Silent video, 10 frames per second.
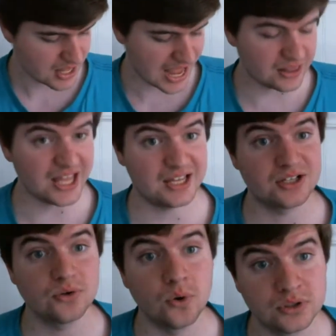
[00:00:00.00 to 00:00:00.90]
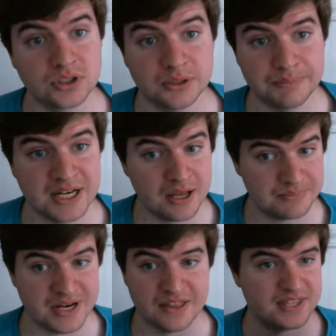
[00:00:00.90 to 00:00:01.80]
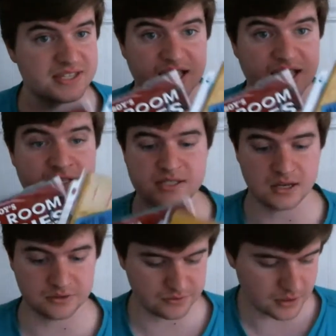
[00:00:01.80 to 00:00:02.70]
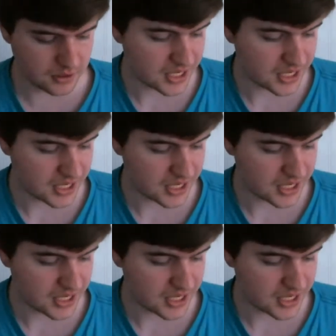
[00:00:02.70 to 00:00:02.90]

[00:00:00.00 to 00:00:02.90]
I like older pinup, not this kind of stuff.